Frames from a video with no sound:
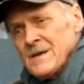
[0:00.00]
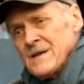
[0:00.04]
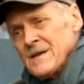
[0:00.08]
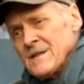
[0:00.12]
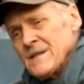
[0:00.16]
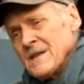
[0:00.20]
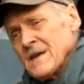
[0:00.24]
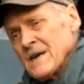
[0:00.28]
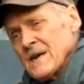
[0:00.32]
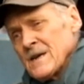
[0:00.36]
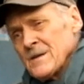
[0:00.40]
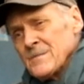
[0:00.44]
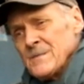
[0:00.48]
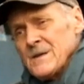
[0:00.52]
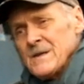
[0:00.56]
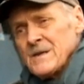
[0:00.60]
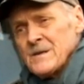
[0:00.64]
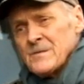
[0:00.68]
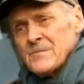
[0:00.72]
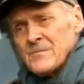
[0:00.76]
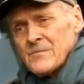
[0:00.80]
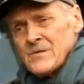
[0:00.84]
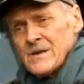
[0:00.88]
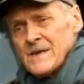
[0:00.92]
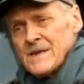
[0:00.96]
in the
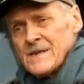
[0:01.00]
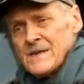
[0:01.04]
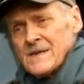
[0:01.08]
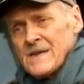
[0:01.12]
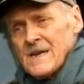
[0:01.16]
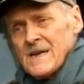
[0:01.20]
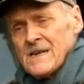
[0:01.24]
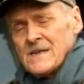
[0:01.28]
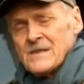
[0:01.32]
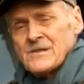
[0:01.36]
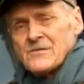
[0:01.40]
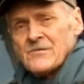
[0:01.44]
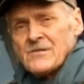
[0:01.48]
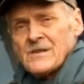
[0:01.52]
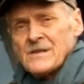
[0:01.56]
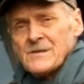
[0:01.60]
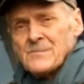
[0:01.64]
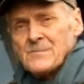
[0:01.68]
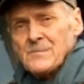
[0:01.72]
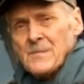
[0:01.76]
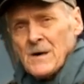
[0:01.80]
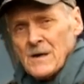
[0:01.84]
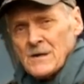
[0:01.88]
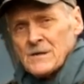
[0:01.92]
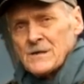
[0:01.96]
aluminium radiator is
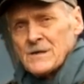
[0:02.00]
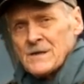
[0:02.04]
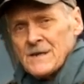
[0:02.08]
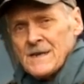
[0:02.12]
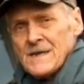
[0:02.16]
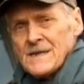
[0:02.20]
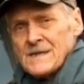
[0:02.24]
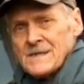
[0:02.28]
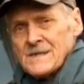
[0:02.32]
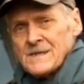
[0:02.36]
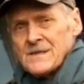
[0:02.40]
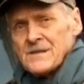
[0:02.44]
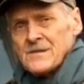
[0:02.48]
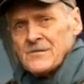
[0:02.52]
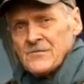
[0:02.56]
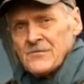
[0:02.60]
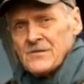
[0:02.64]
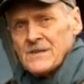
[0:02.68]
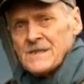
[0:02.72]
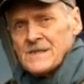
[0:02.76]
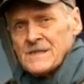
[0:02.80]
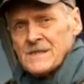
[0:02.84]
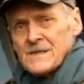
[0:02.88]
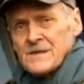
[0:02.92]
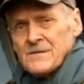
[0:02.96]
much less than the
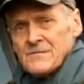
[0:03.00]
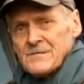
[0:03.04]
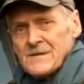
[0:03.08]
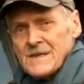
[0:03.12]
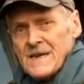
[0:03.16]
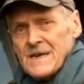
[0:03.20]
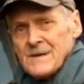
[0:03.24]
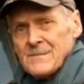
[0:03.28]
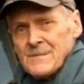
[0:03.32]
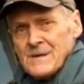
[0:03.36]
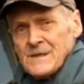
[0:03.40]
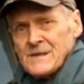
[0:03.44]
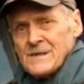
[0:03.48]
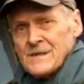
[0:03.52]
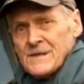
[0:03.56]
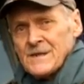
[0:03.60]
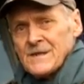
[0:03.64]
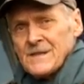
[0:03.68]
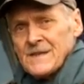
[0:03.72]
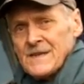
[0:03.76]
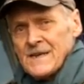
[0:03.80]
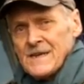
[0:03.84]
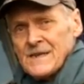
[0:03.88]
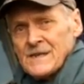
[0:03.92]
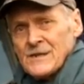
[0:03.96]
risk of
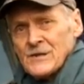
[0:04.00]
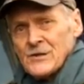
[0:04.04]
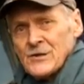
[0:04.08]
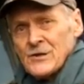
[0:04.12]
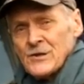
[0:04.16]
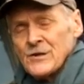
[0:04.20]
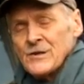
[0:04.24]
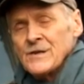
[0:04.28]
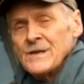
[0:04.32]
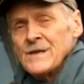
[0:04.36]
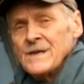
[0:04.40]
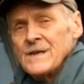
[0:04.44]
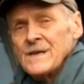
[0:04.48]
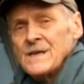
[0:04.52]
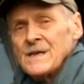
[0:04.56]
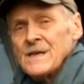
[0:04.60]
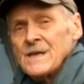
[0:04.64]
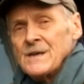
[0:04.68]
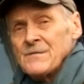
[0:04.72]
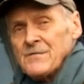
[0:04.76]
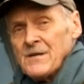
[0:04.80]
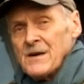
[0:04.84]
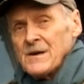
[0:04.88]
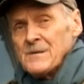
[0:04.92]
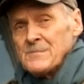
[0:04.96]
damaging the engine
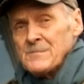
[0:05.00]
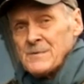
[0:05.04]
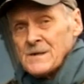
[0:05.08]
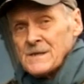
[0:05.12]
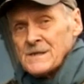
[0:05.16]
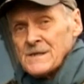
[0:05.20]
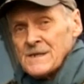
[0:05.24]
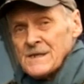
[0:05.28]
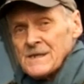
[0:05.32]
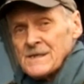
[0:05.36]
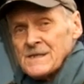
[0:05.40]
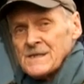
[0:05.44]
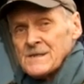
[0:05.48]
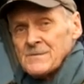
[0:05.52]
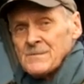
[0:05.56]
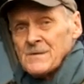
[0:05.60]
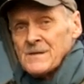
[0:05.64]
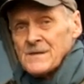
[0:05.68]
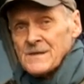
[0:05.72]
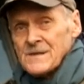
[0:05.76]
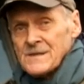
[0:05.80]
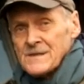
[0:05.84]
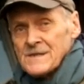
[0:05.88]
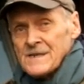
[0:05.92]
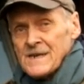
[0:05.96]
if I persist
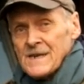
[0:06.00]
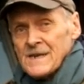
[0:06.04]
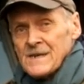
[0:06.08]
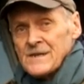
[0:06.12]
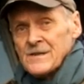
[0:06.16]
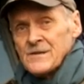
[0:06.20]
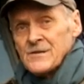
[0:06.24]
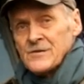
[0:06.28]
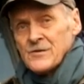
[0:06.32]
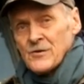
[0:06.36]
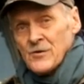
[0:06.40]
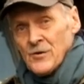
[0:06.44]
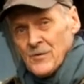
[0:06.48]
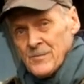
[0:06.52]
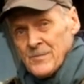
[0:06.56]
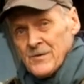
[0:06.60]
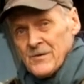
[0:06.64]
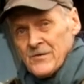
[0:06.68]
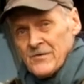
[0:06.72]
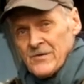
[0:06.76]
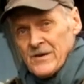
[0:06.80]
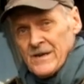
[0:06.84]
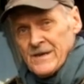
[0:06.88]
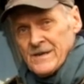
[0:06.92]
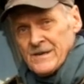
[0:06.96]
with the standard
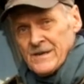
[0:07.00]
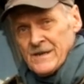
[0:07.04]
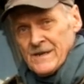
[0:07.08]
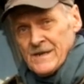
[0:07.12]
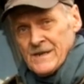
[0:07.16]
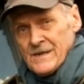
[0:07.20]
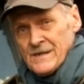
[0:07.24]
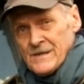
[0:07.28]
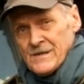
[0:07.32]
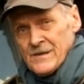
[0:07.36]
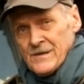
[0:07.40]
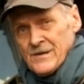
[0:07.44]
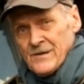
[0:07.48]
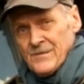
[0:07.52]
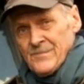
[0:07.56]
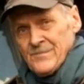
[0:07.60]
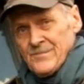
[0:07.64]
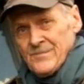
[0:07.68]
copper radiator.